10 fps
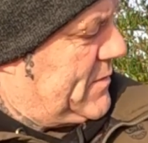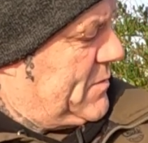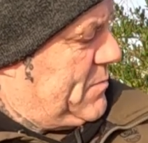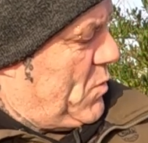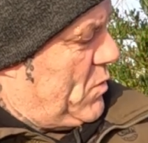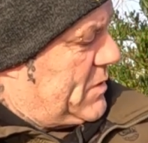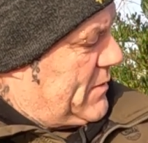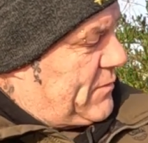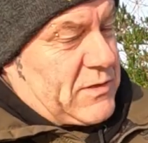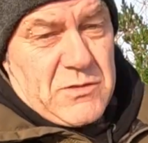and more
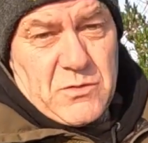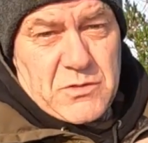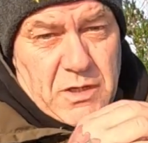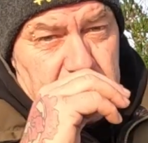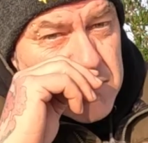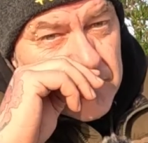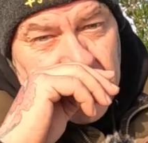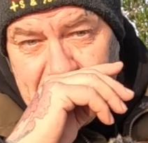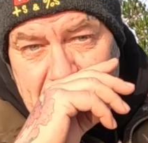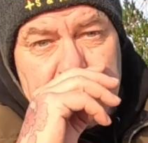different sort of types of
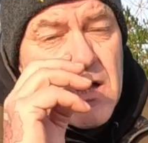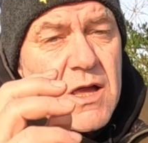lead clips.